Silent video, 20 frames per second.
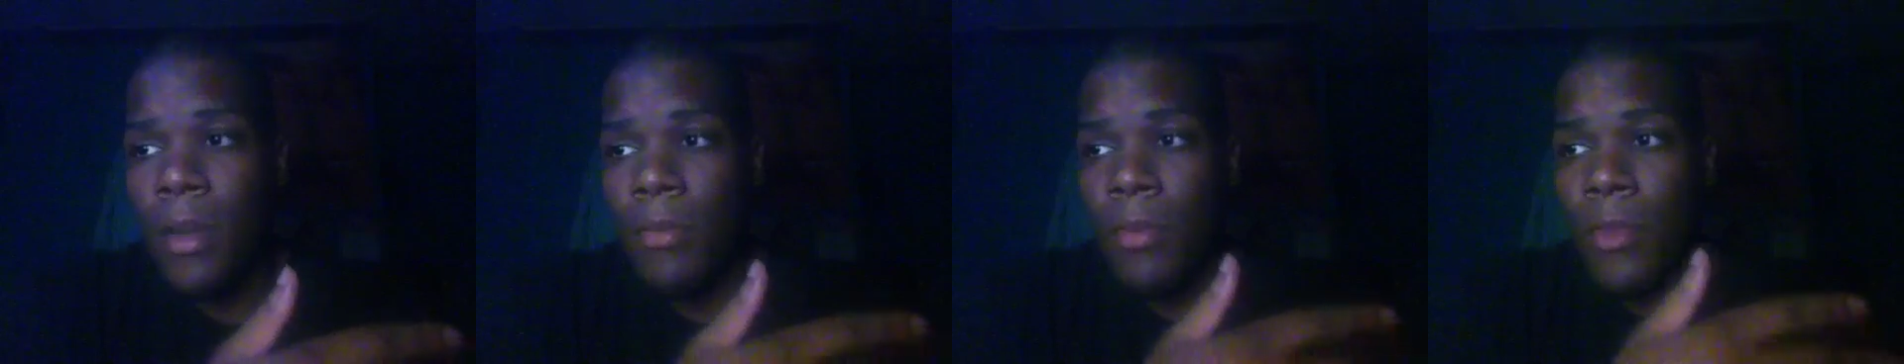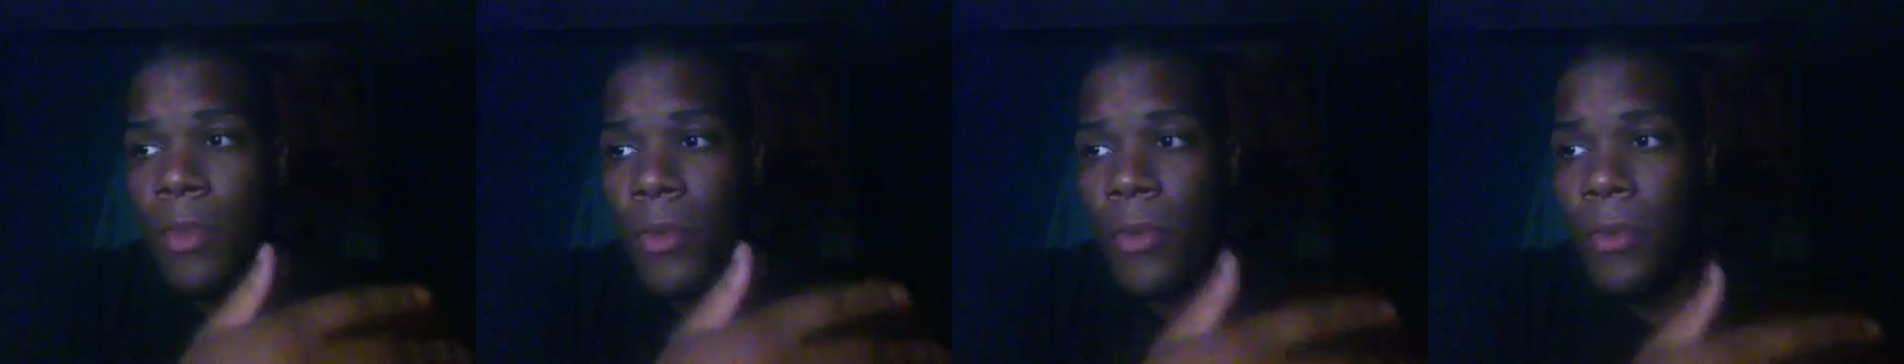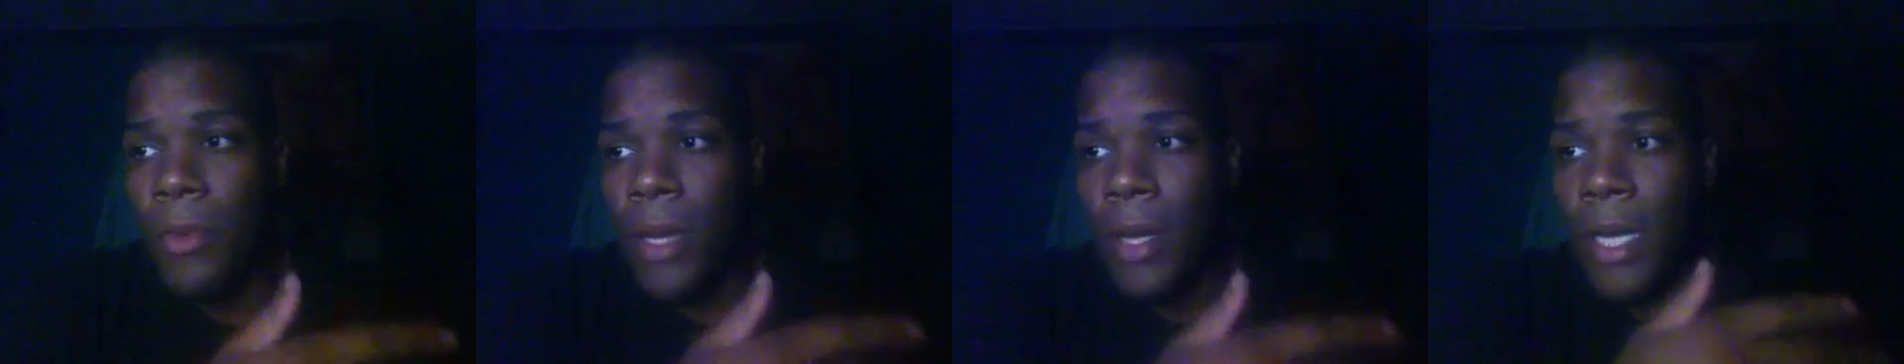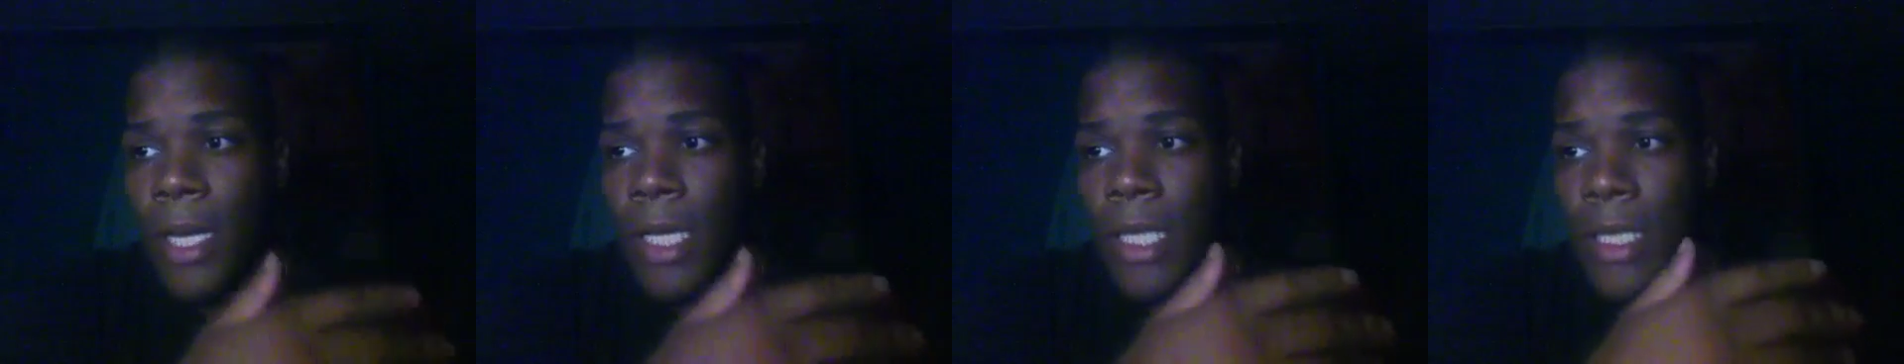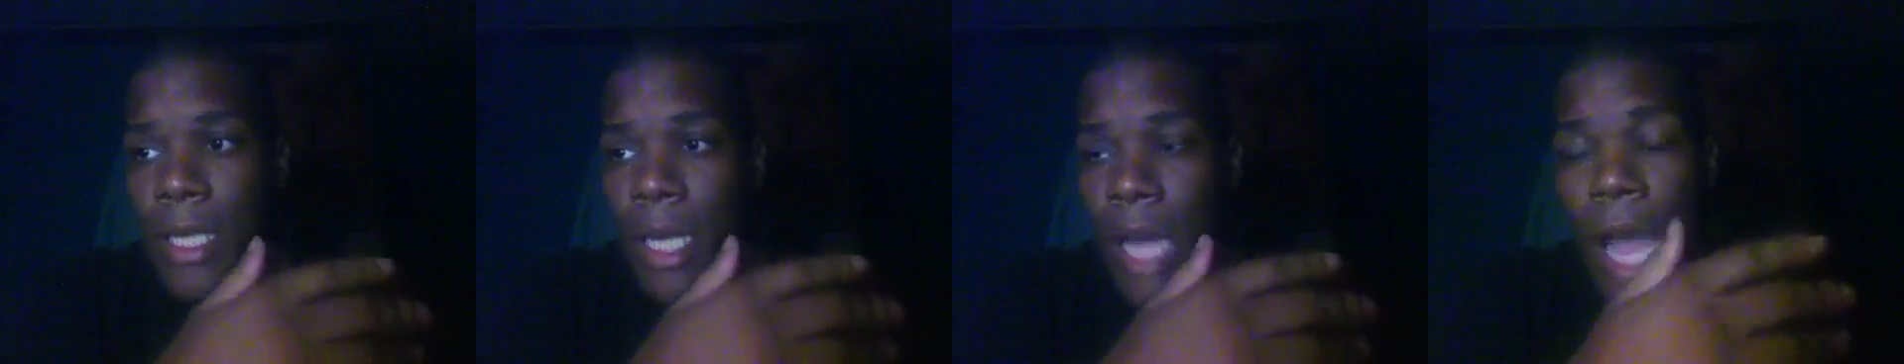to
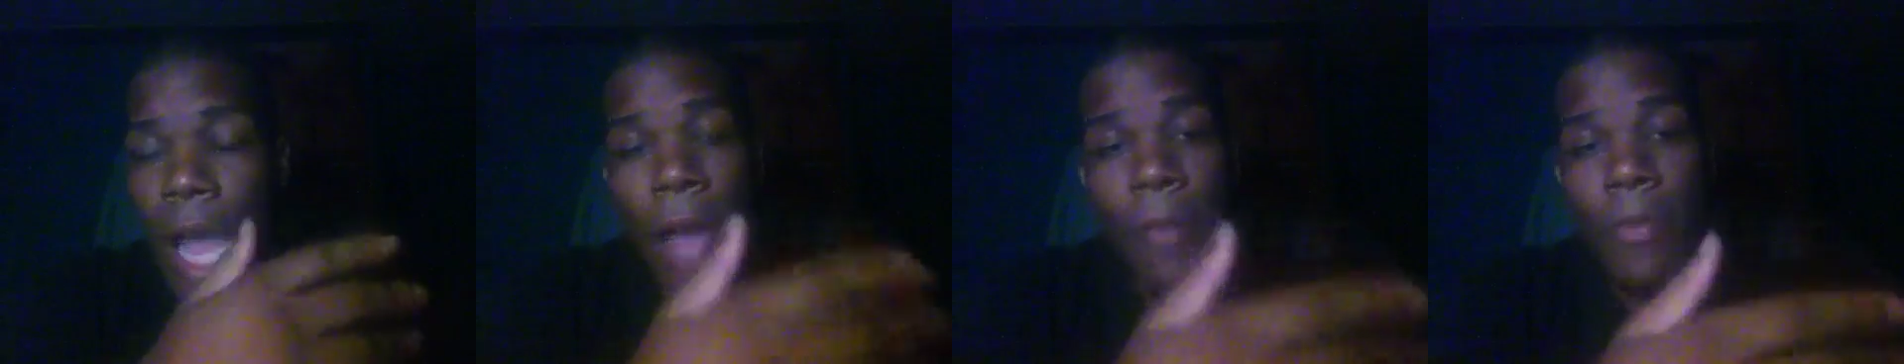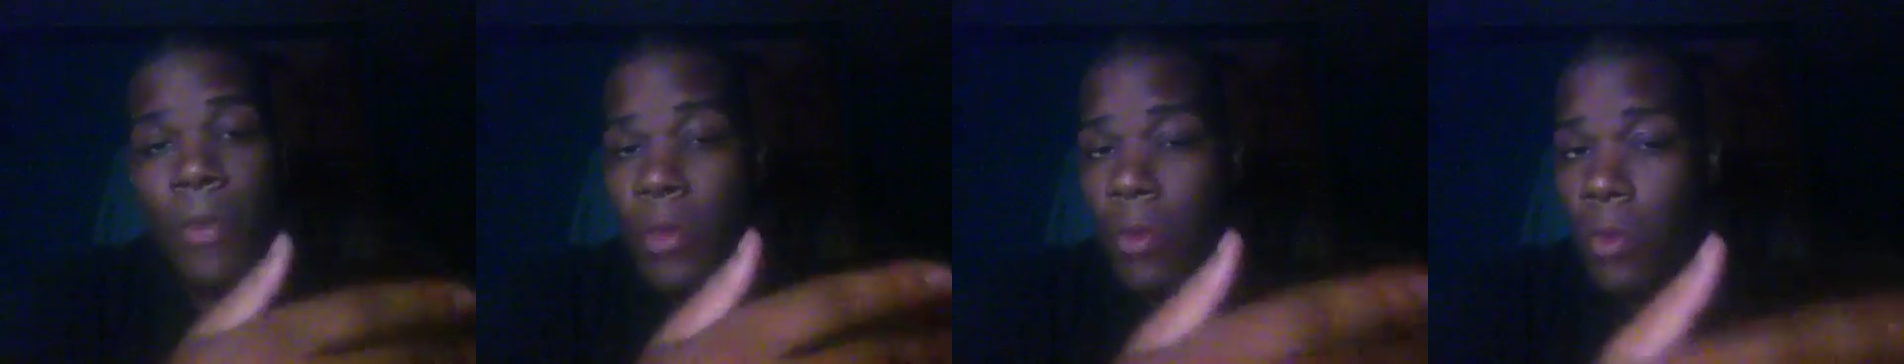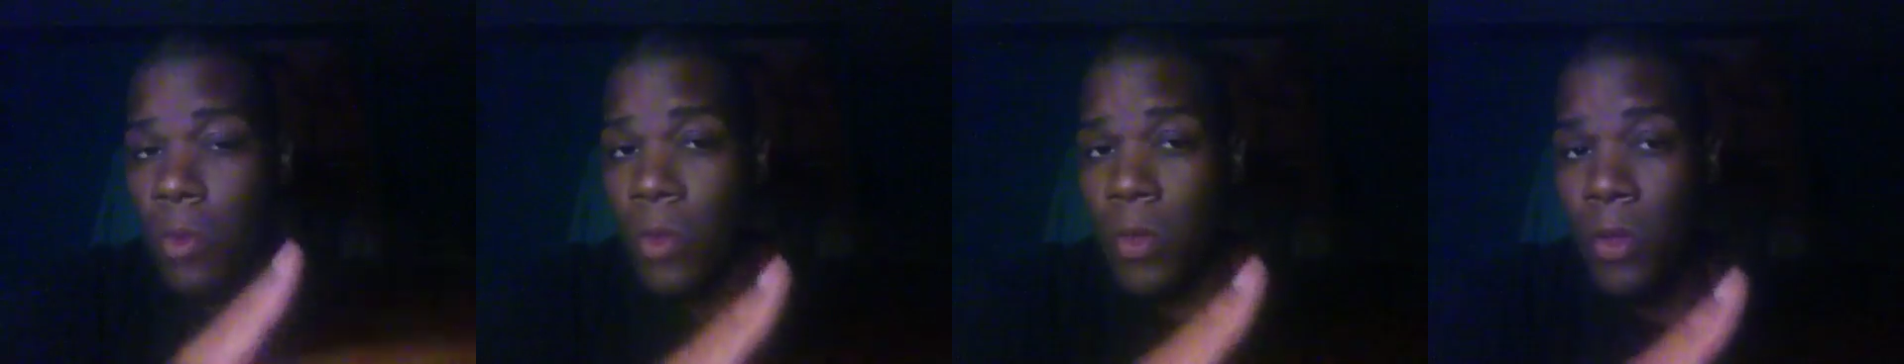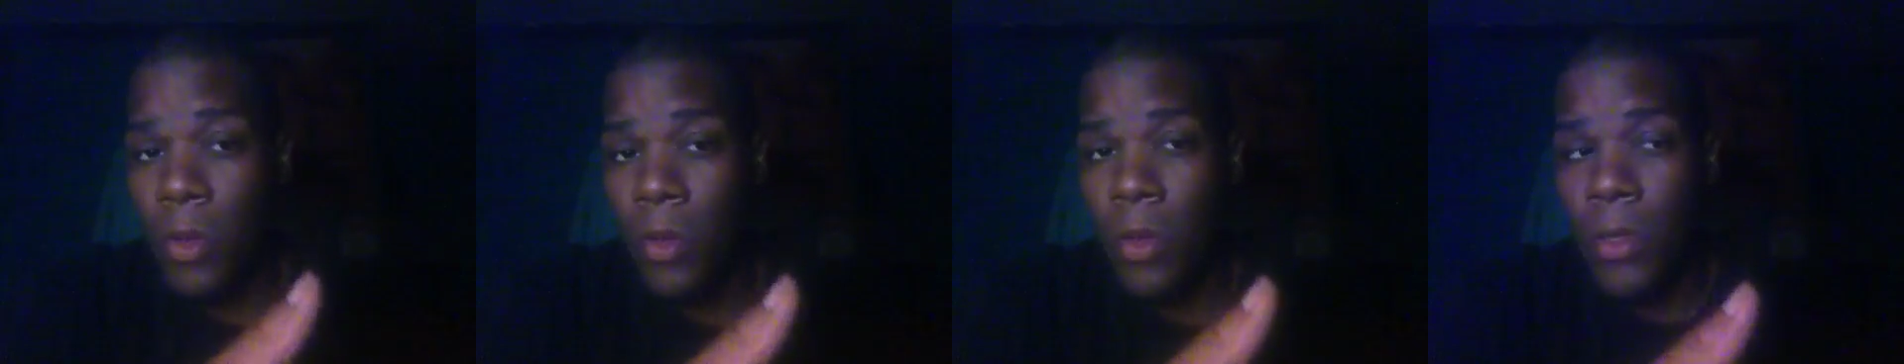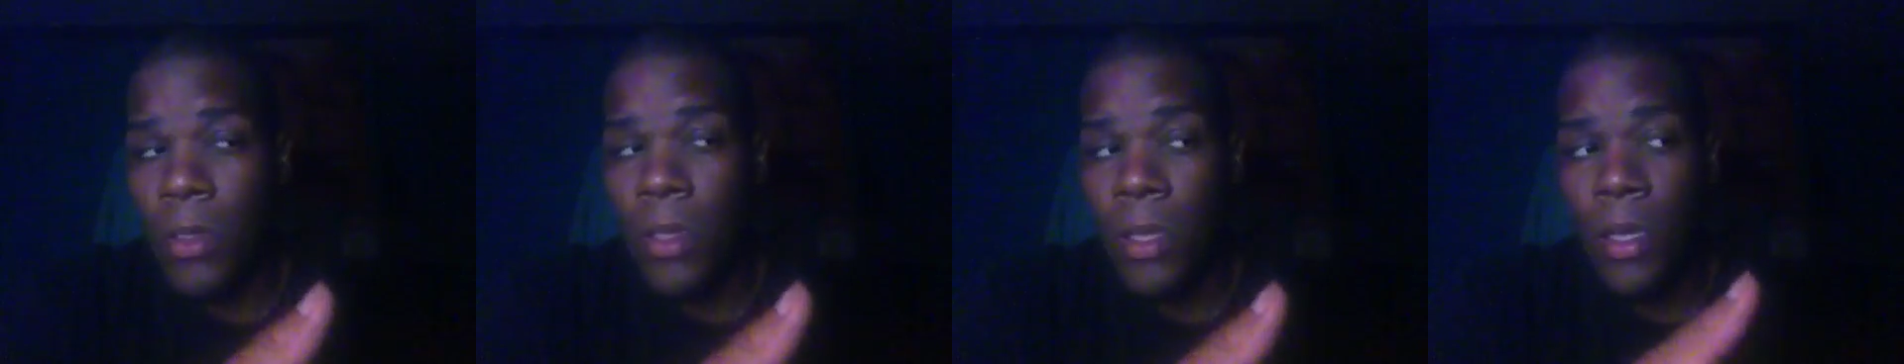what Hopkins was
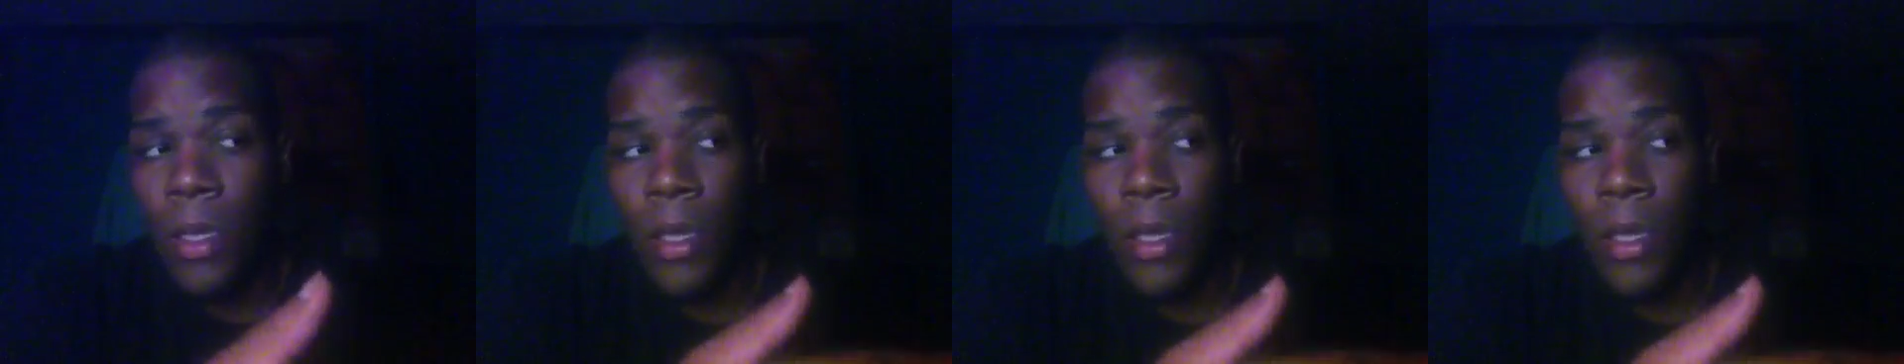doing,